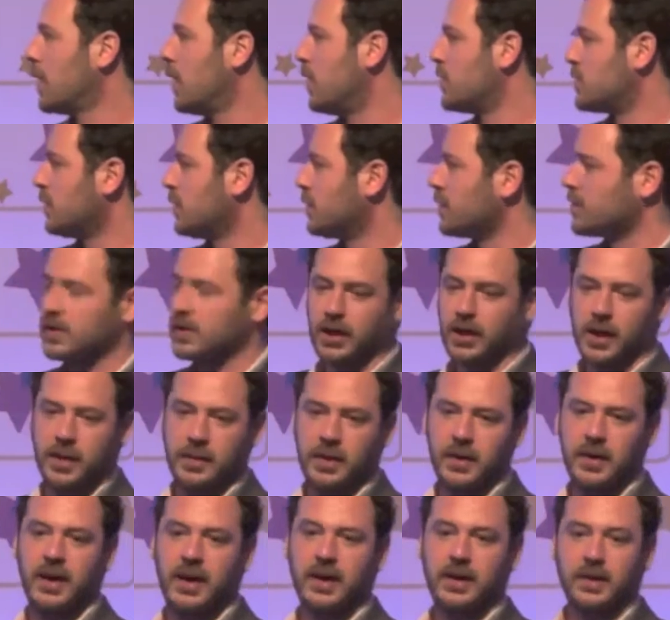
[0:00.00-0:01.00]
as long as the
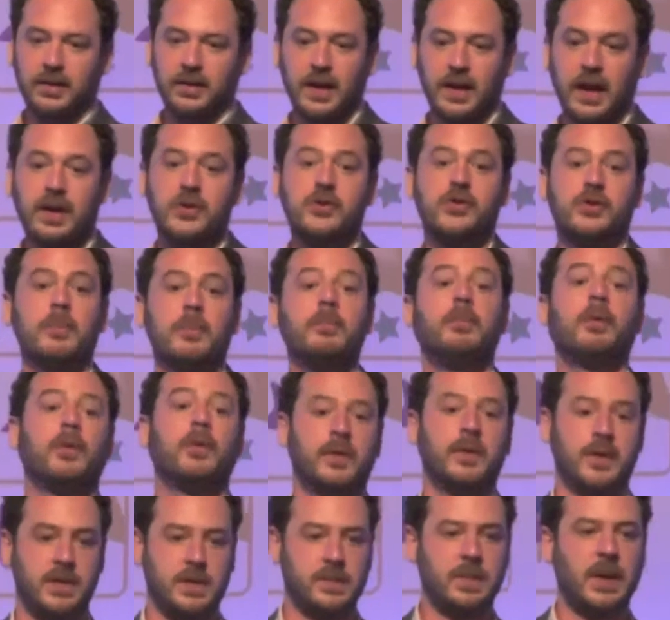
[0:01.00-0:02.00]
community can then jump
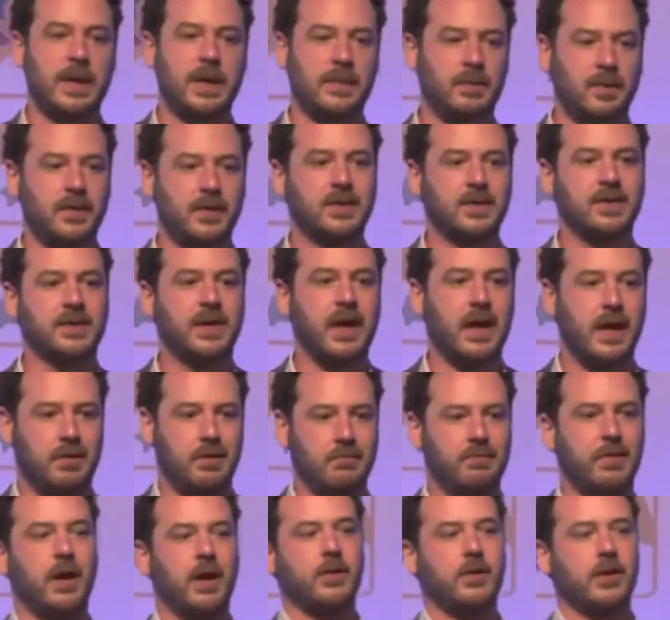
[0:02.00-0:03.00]
on these people and say,
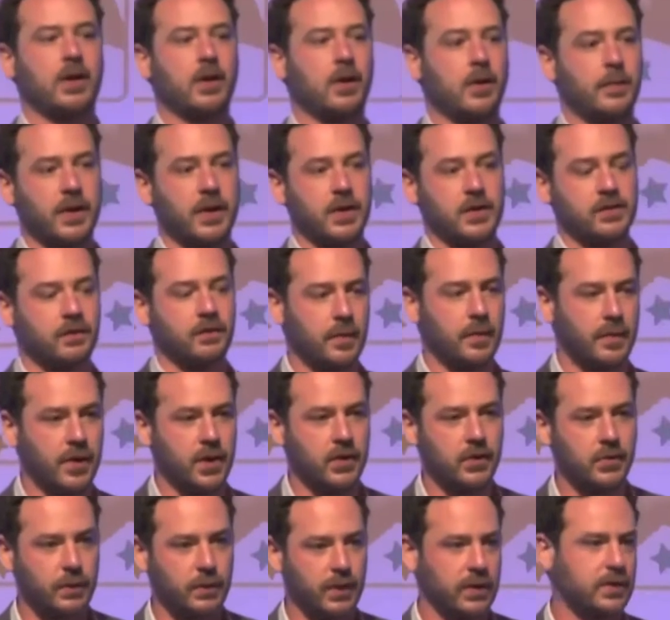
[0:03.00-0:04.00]
no, your comment's
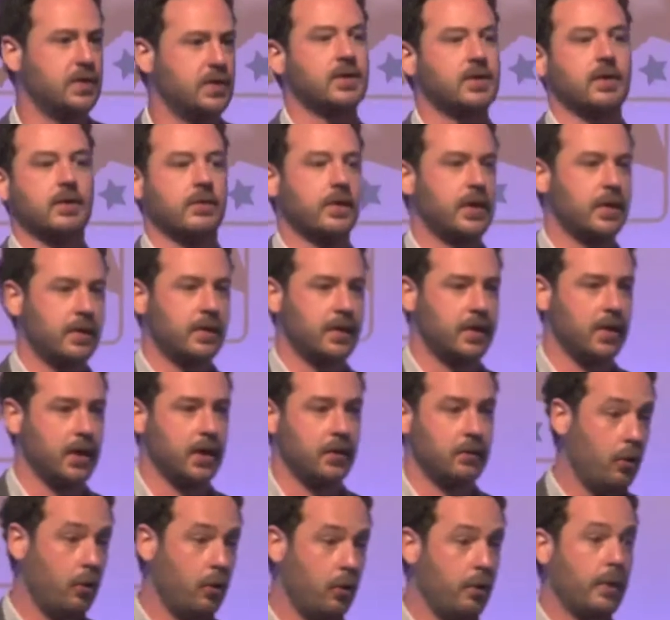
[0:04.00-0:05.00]
rubbish, we disagree with
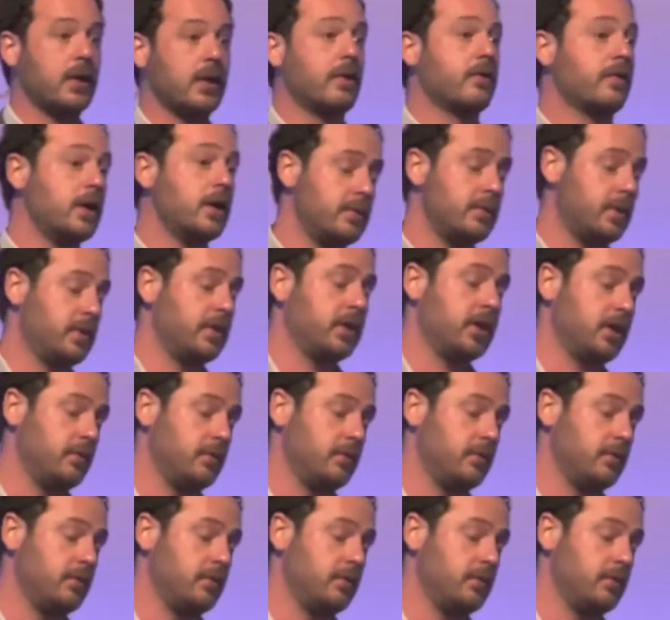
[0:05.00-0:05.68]
you, or we agree with